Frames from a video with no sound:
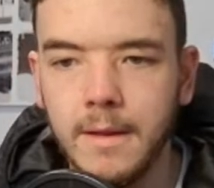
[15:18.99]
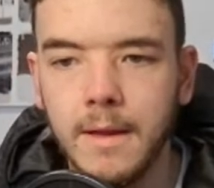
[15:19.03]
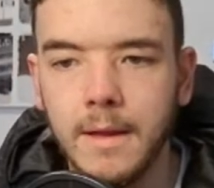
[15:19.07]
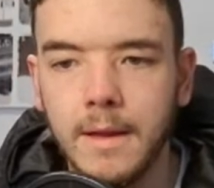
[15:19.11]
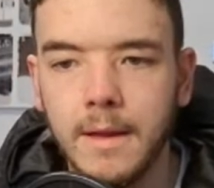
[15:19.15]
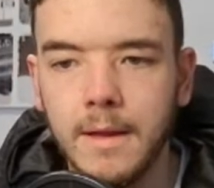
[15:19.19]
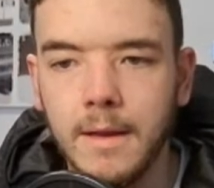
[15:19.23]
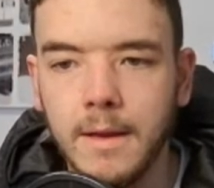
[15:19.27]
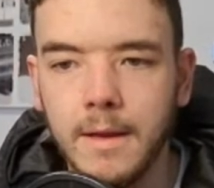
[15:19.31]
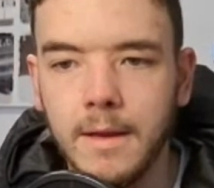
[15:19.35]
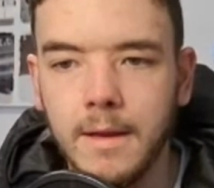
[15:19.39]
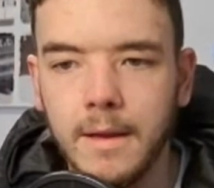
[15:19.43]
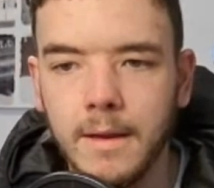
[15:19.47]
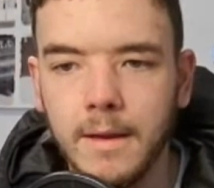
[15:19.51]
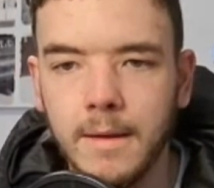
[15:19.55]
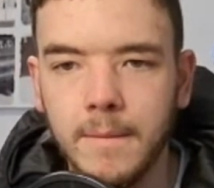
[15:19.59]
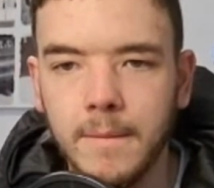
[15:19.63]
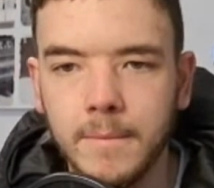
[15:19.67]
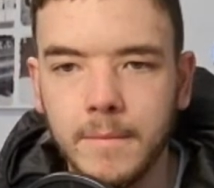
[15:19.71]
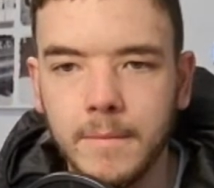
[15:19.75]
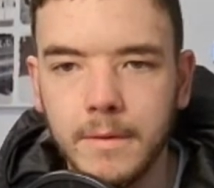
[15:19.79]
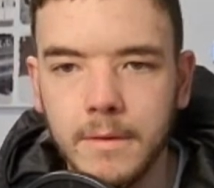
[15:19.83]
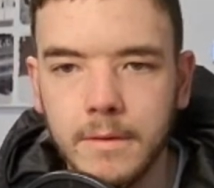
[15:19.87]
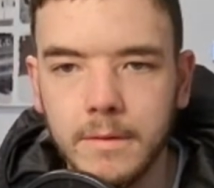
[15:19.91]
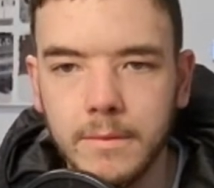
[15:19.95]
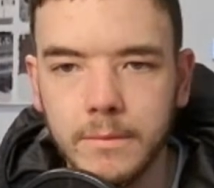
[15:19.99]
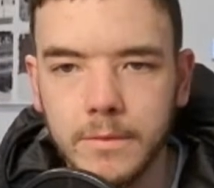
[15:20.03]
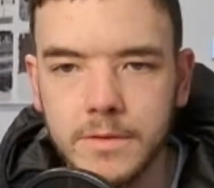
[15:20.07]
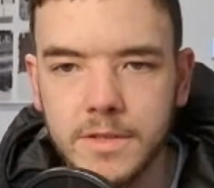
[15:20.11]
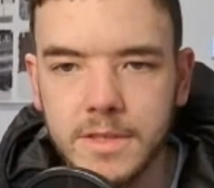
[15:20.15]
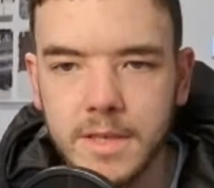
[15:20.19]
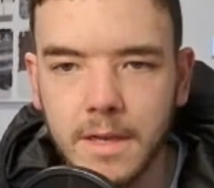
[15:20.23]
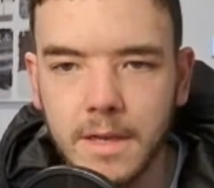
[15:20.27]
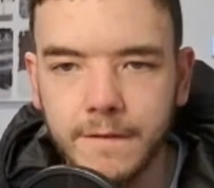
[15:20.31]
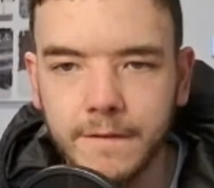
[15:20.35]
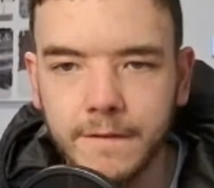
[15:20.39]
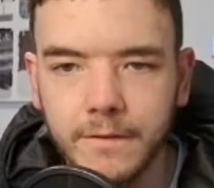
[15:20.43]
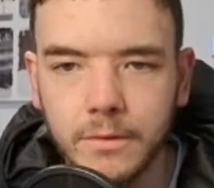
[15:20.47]

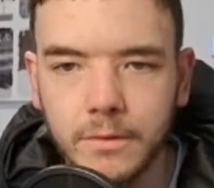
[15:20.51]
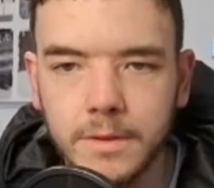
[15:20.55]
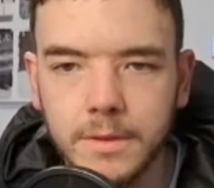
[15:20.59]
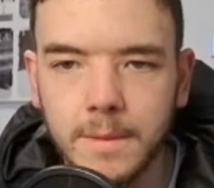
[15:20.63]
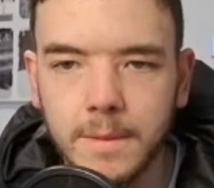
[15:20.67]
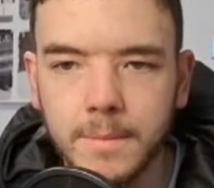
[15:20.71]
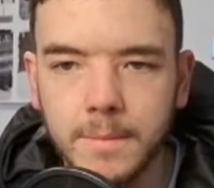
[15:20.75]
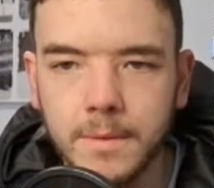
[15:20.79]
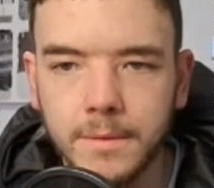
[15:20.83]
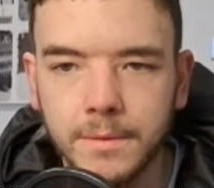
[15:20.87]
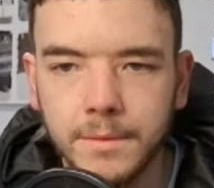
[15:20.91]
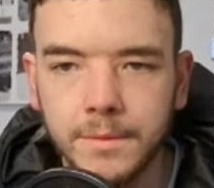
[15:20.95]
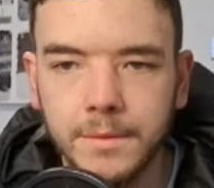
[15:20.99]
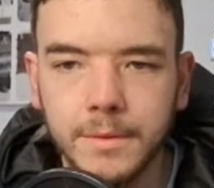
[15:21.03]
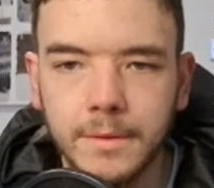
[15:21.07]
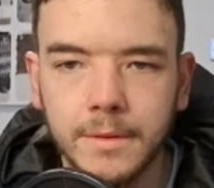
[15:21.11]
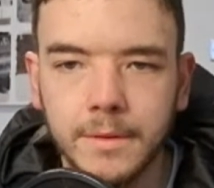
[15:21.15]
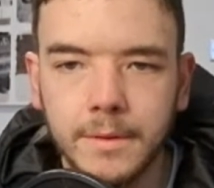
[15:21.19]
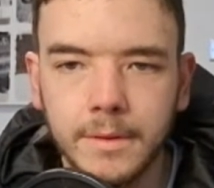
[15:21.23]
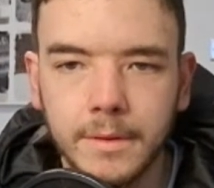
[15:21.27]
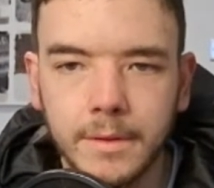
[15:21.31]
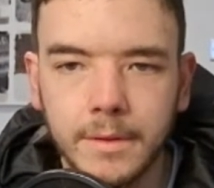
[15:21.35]
What's that for, Nippon?